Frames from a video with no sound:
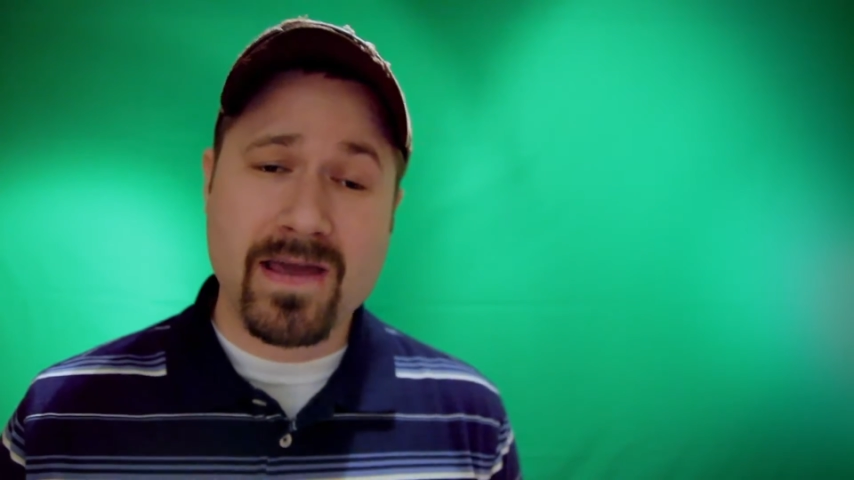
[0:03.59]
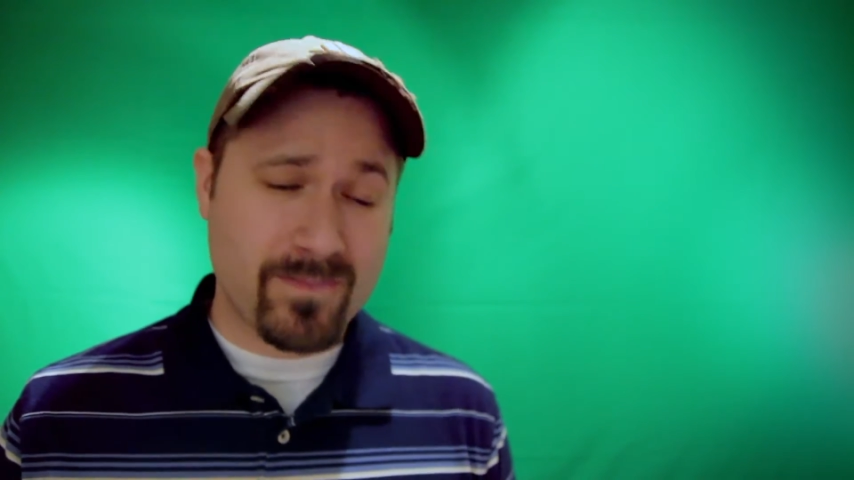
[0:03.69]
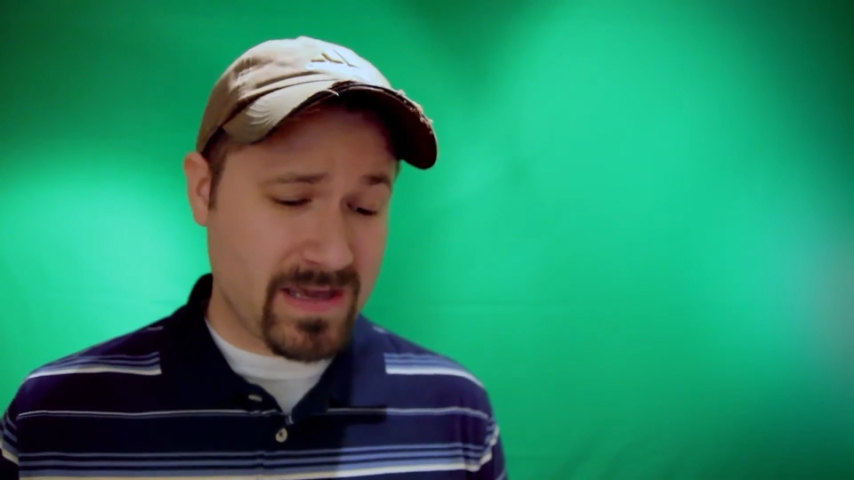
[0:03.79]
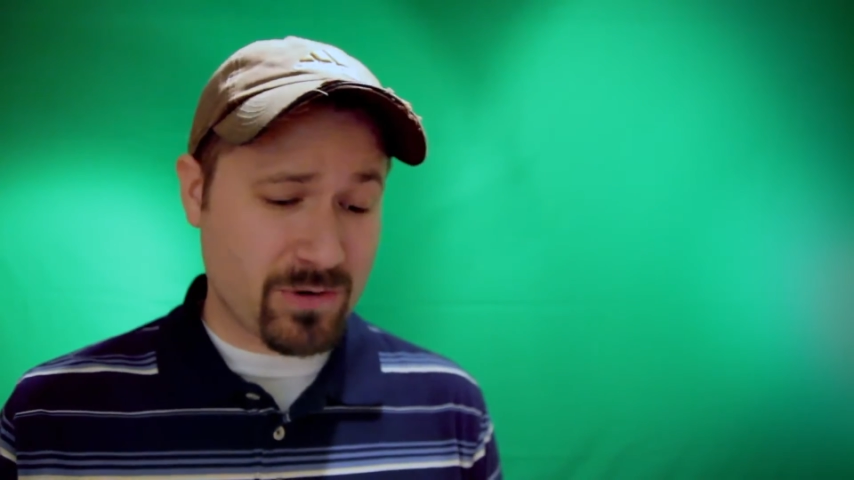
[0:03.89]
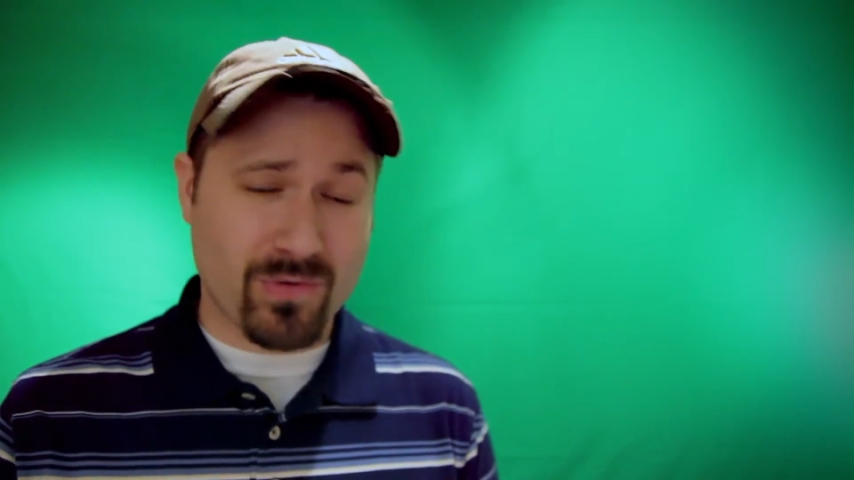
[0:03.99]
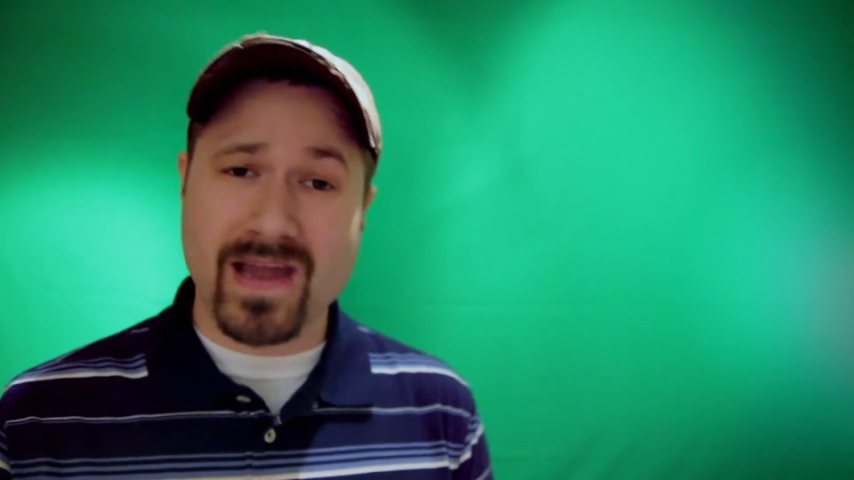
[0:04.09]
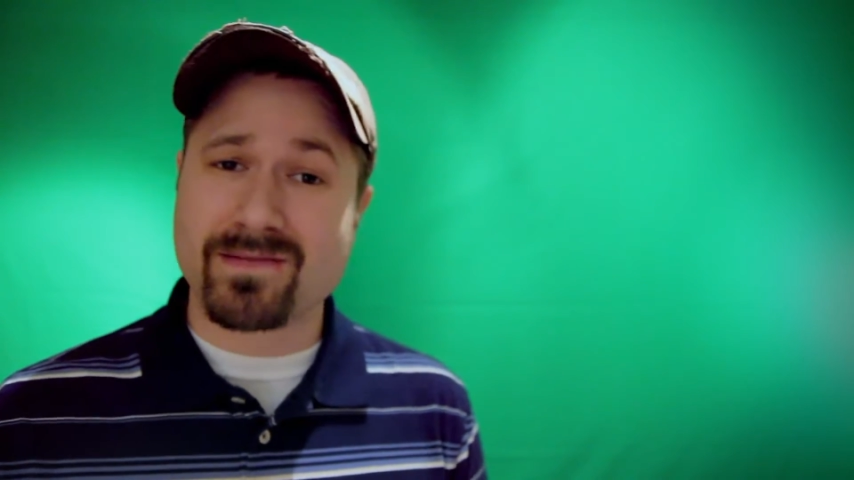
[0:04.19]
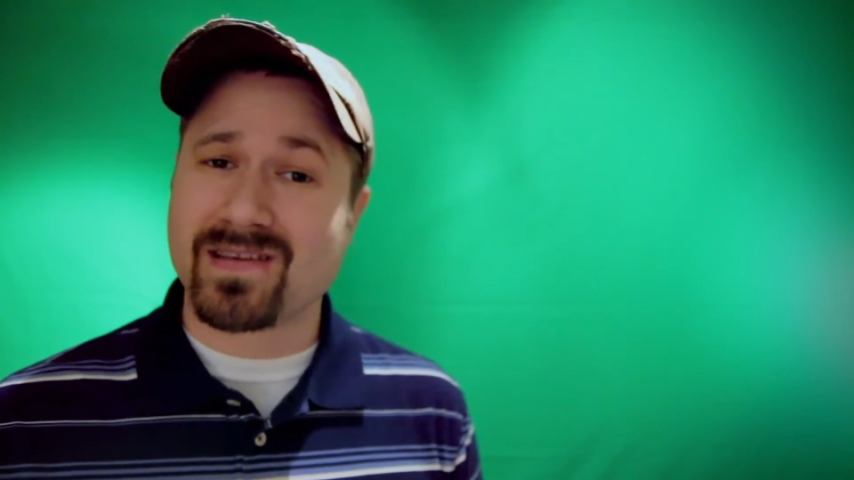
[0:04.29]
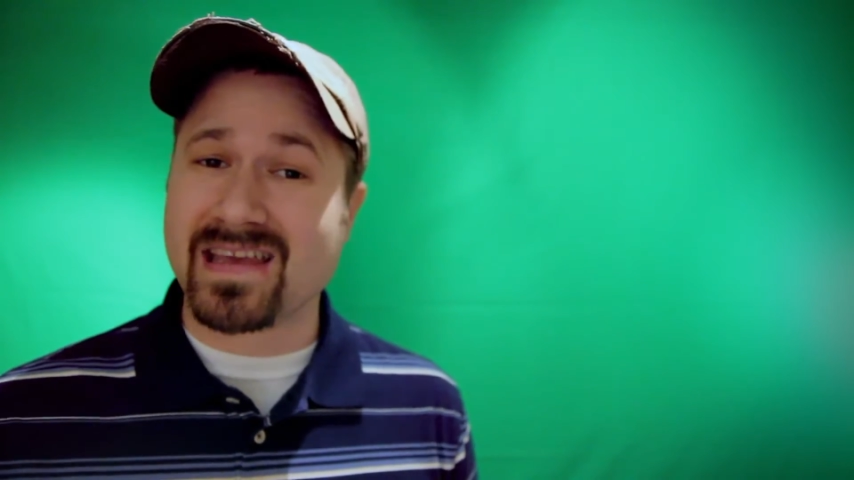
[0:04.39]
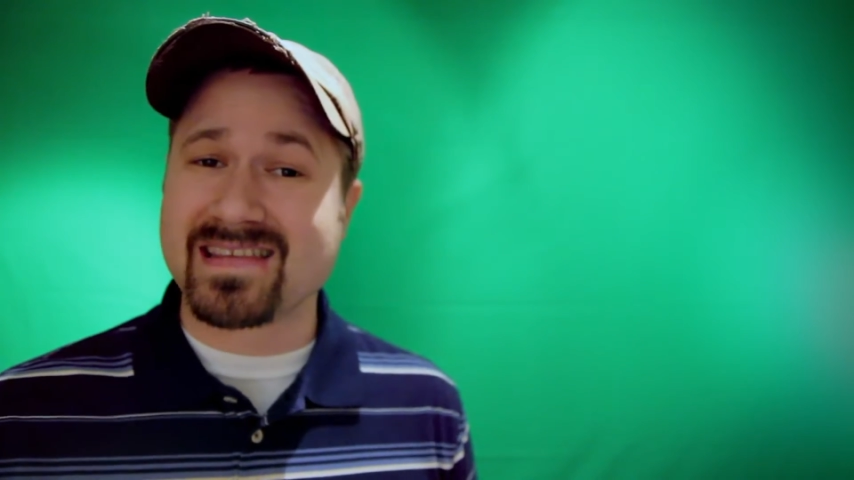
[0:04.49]
being
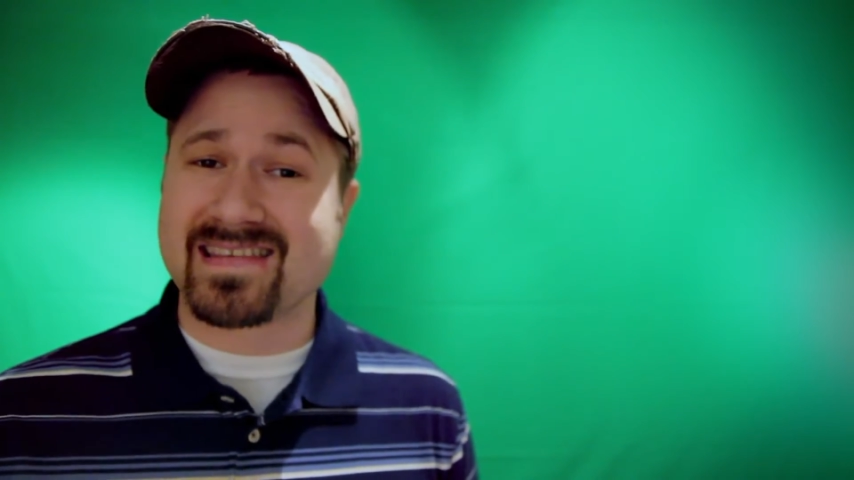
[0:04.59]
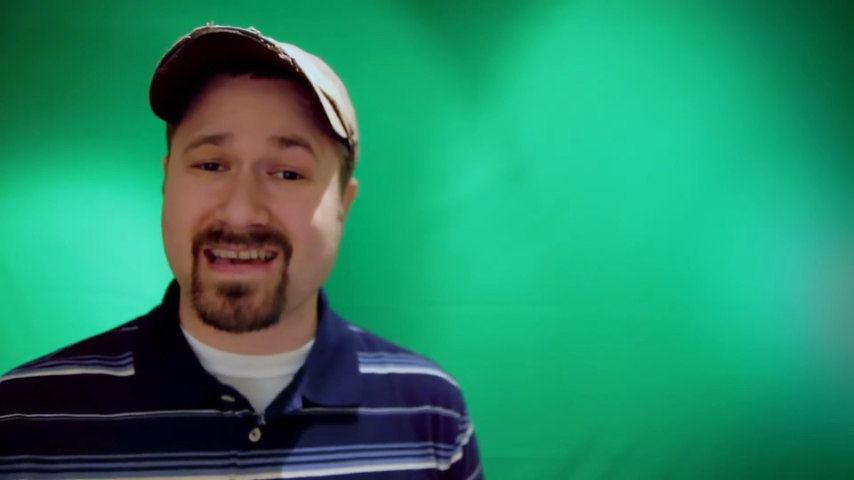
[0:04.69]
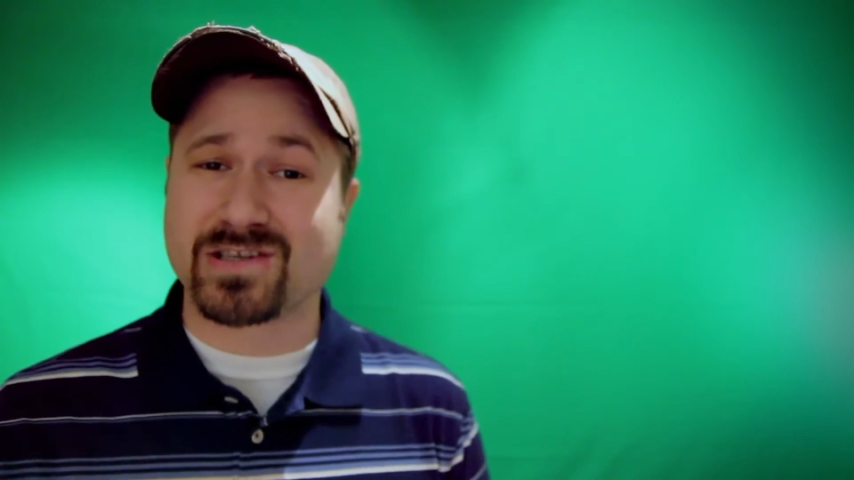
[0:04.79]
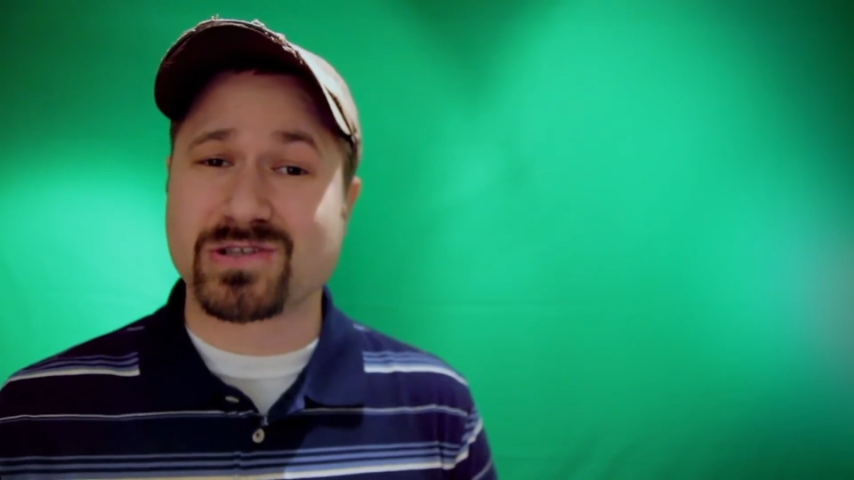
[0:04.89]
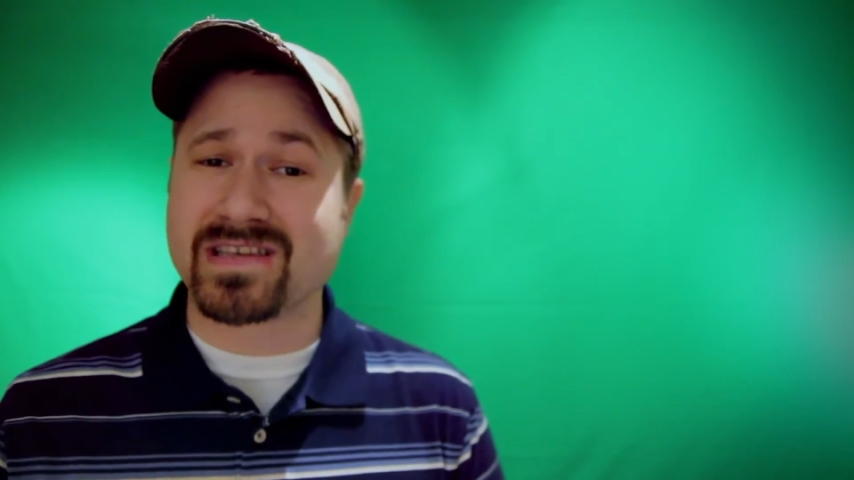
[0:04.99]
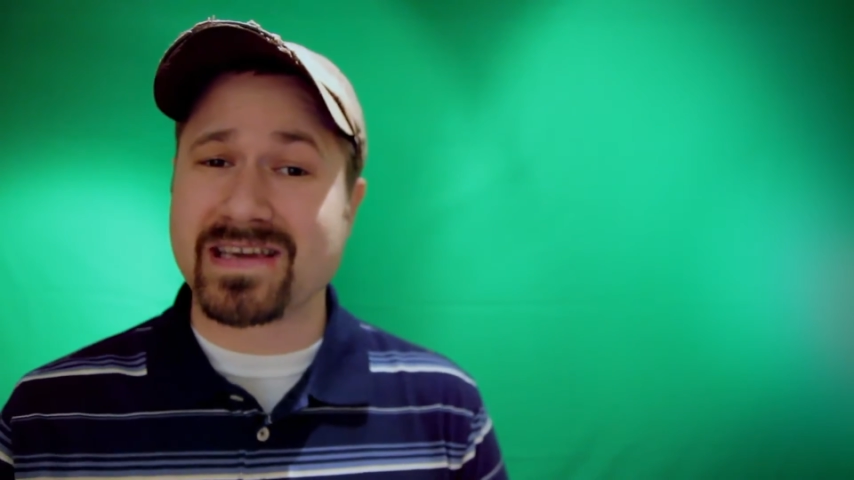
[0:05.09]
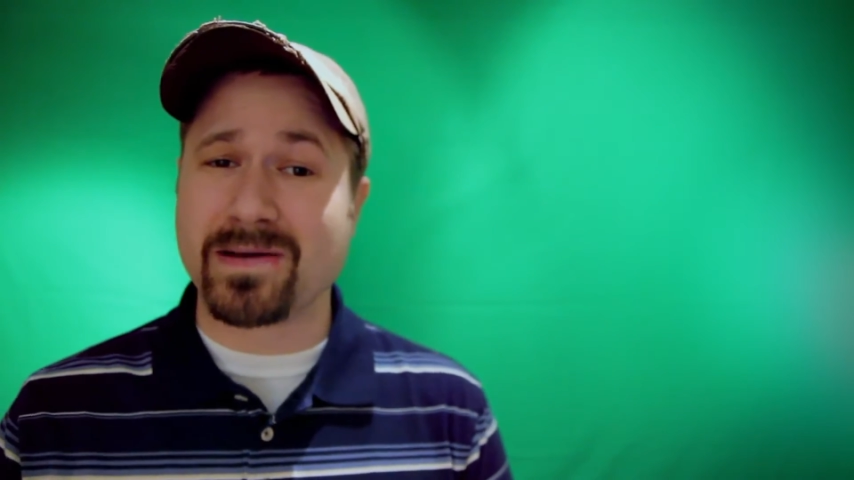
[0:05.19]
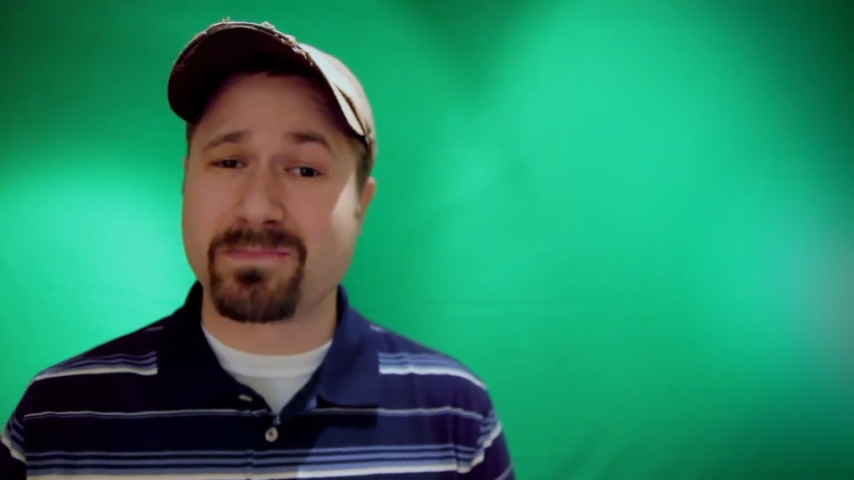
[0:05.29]
raped and sexually